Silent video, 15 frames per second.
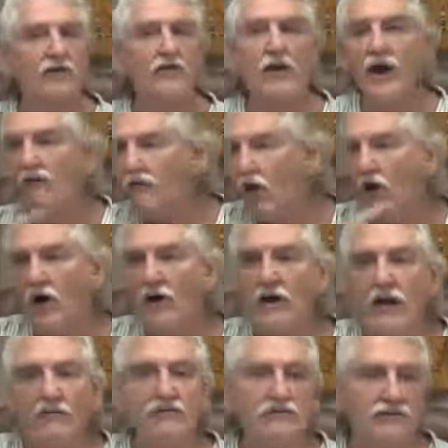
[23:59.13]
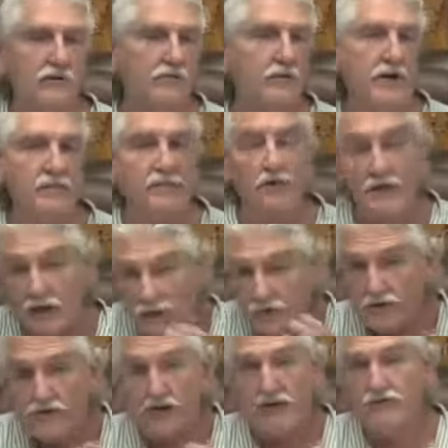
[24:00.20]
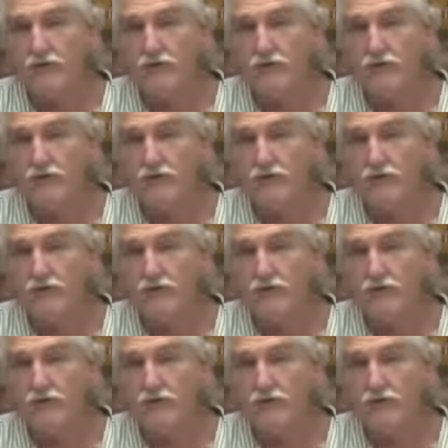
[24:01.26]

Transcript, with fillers: you have all levels of people. And that's what you